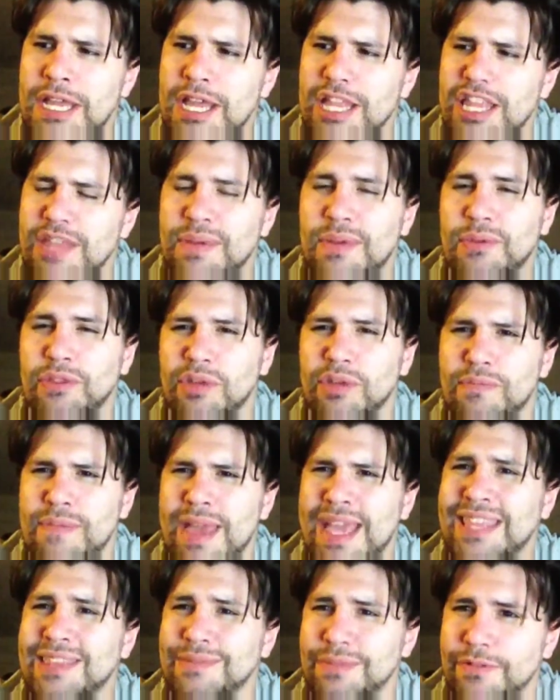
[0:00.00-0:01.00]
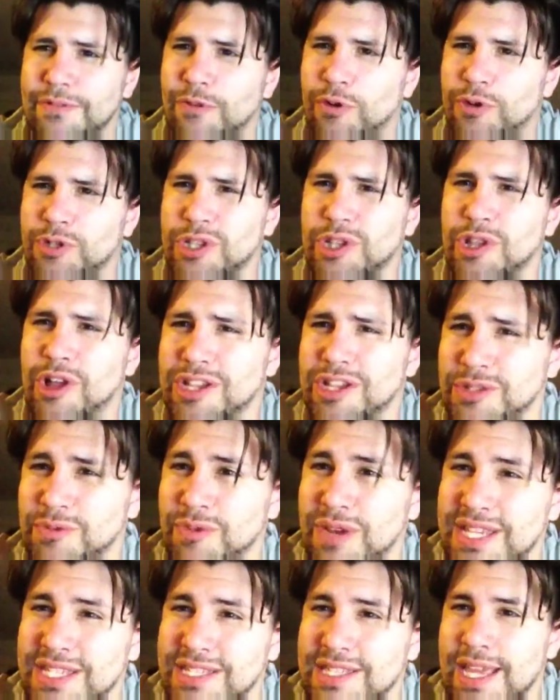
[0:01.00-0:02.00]
the people that make them enforce the laws in
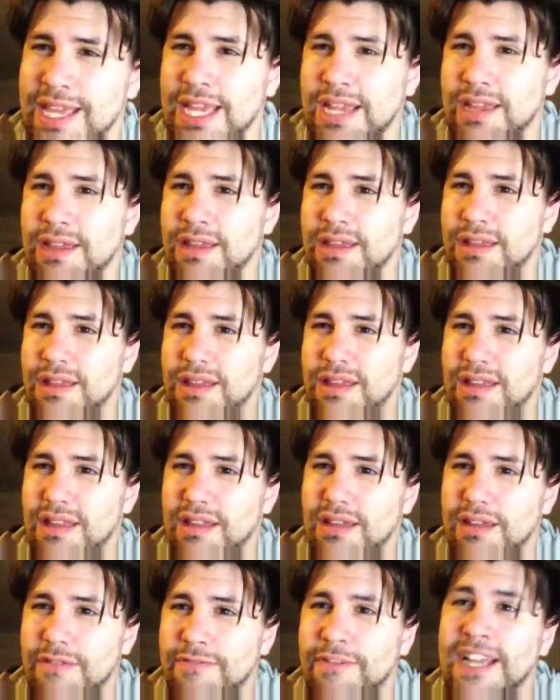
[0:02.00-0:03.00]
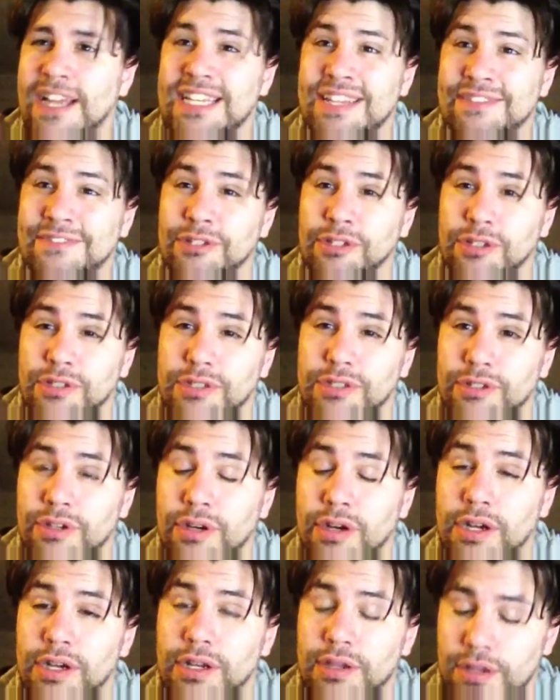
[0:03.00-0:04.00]
ways they find difficult or
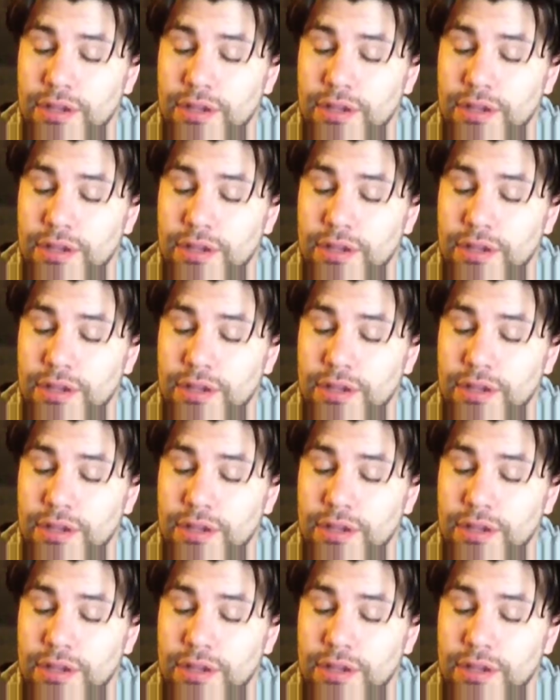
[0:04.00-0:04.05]
hard.